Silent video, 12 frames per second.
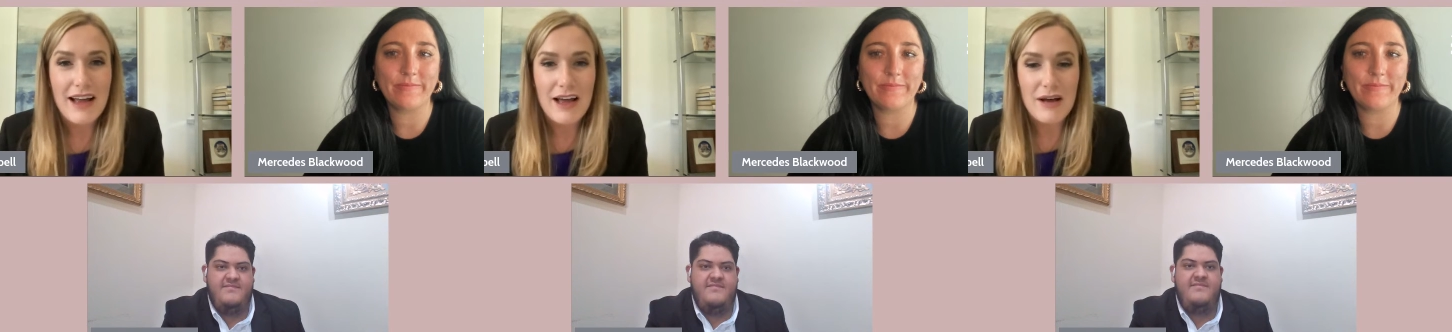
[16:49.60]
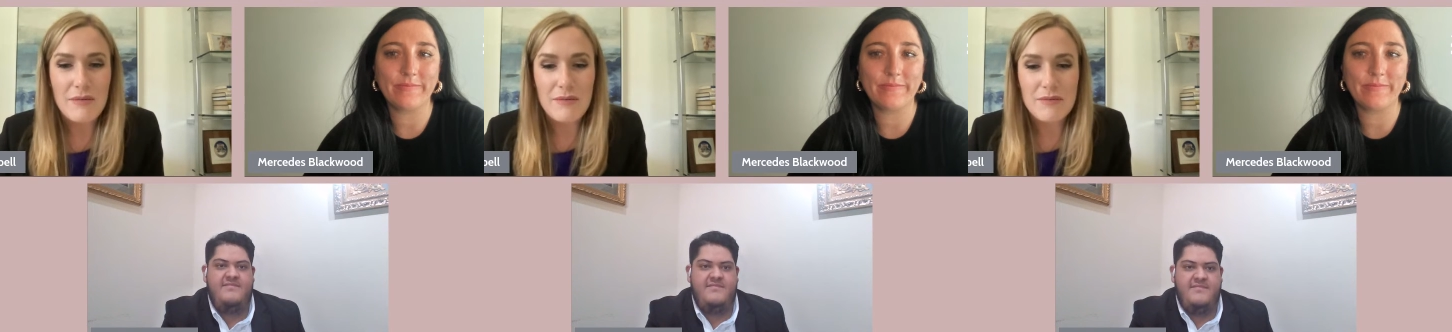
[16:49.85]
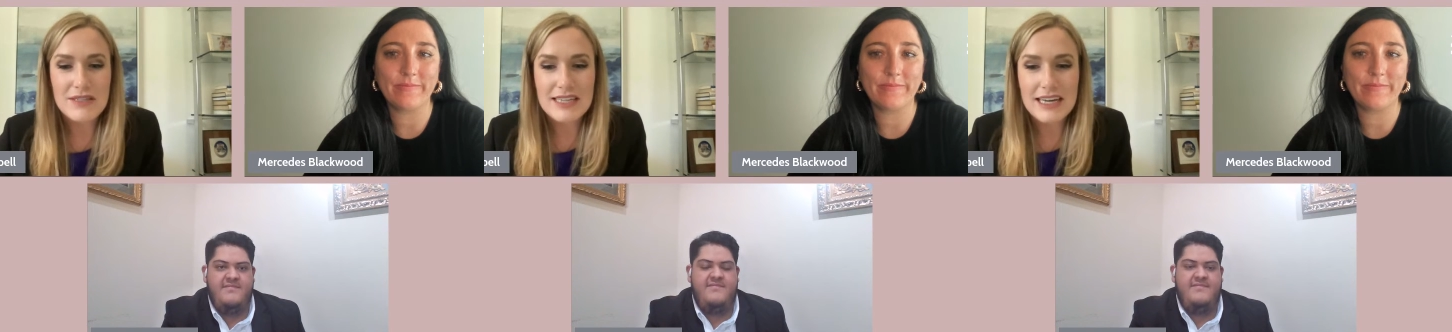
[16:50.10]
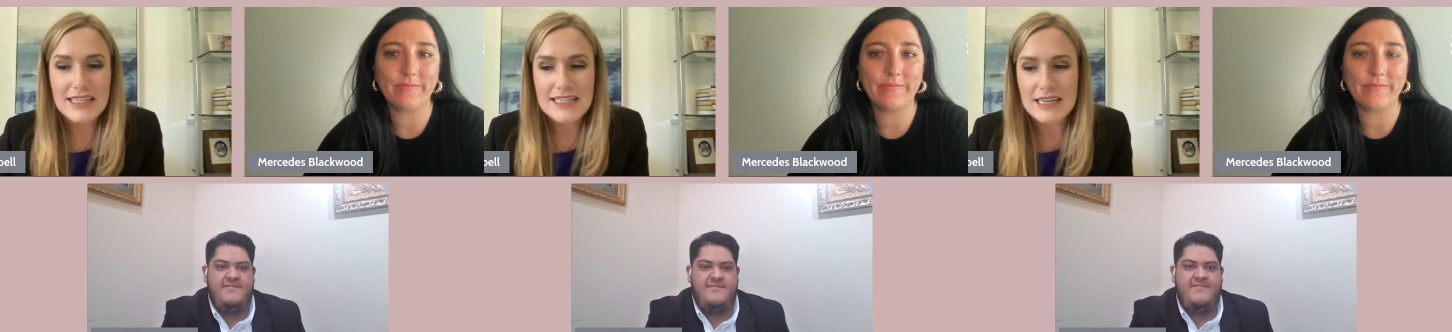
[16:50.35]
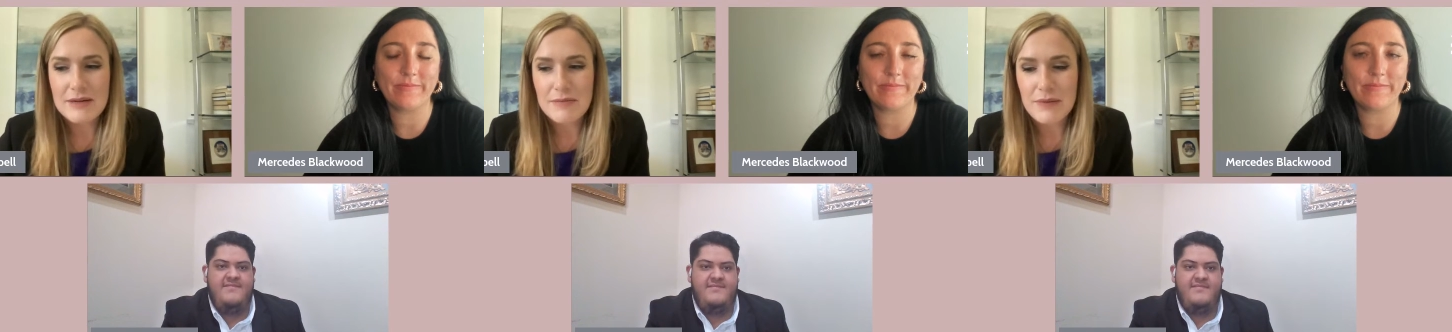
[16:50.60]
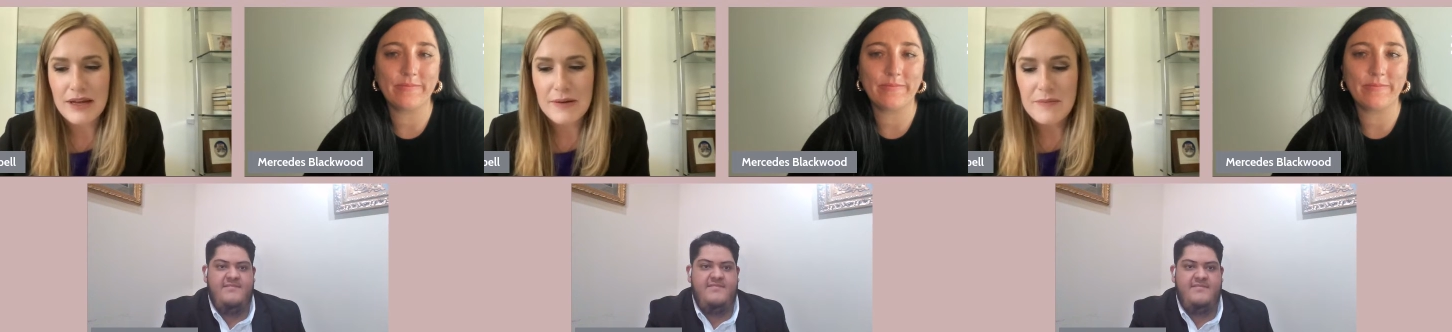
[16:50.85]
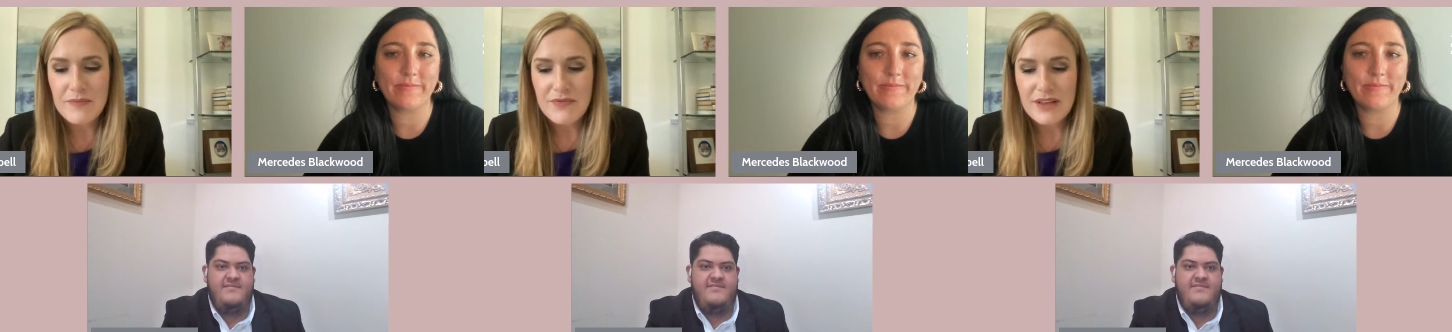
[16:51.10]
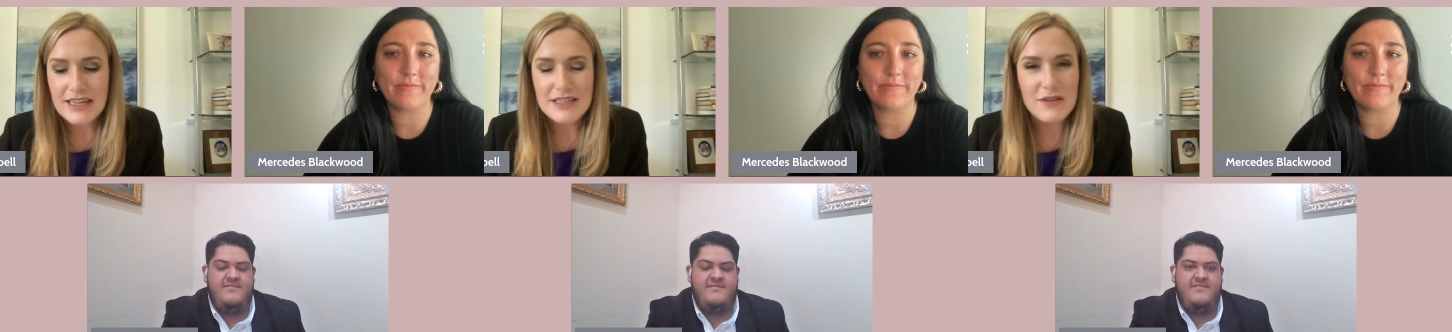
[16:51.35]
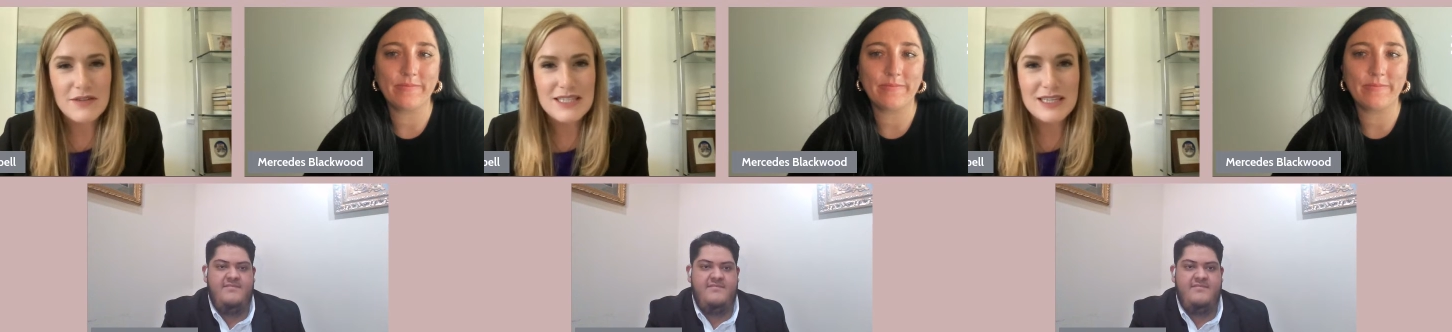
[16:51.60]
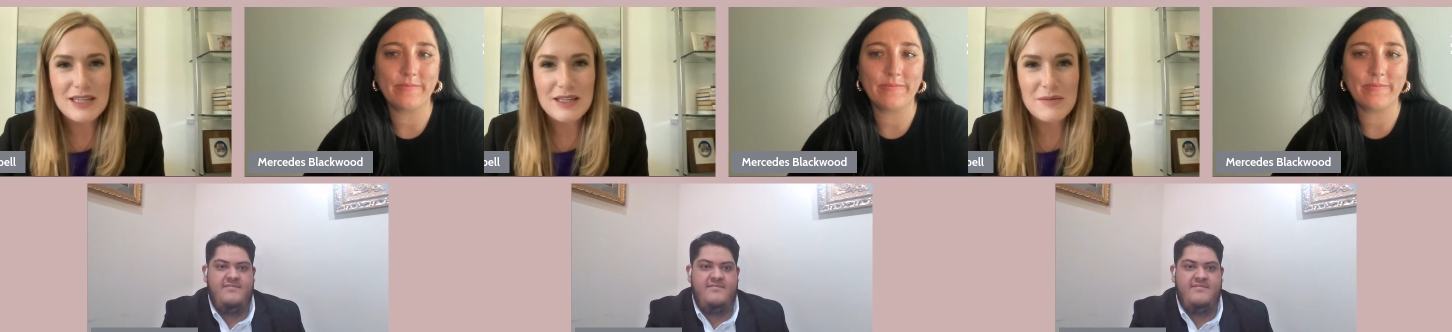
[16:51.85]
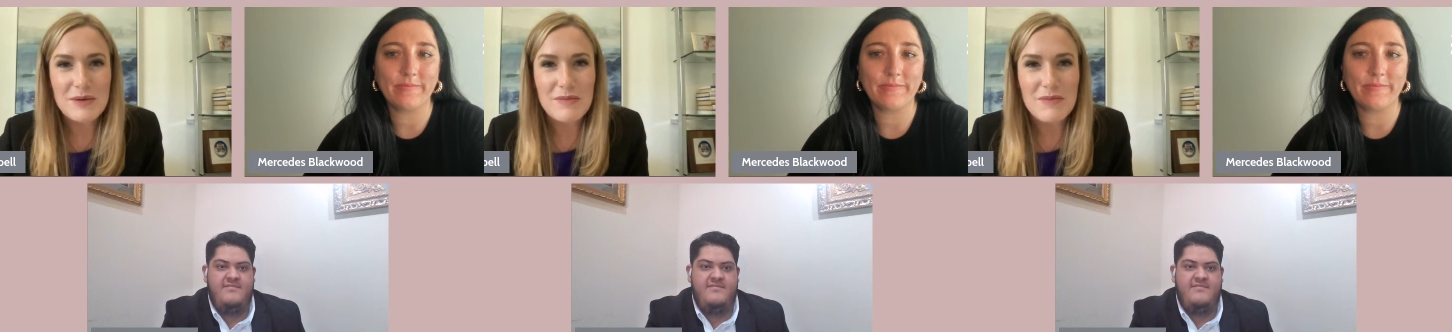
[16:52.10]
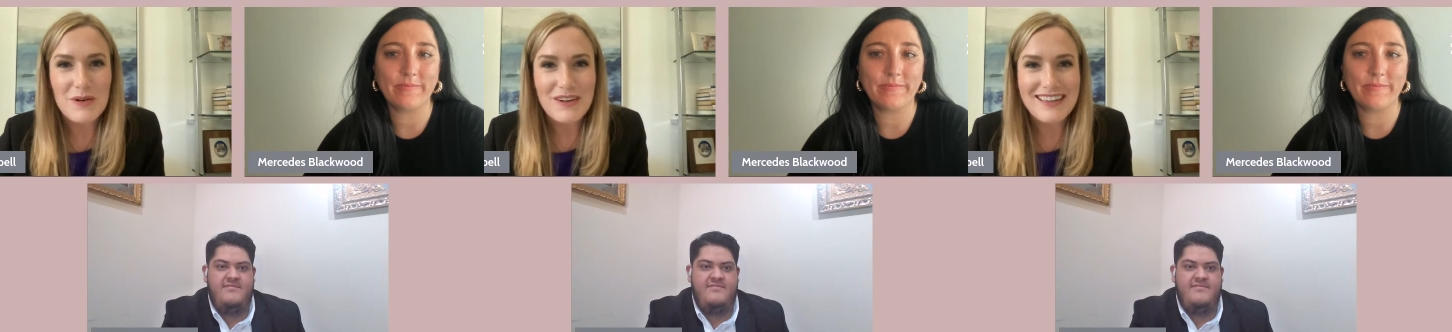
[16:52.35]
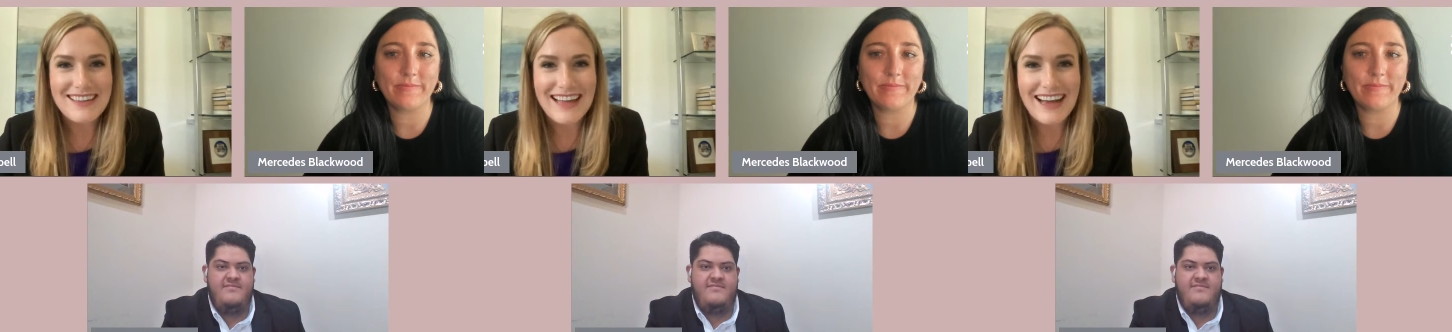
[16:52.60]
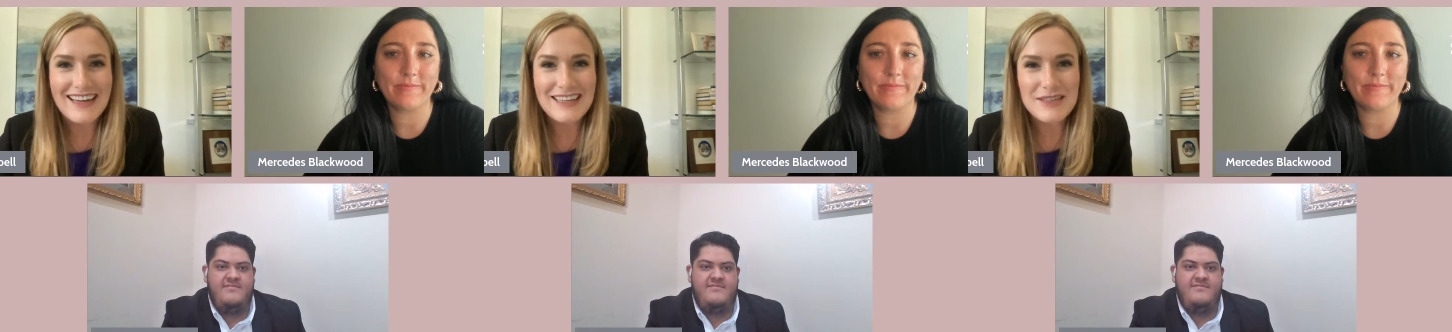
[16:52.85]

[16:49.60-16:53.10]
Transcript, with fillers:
Speaker 1: um, besides it. But it's obviously a little bit more than that.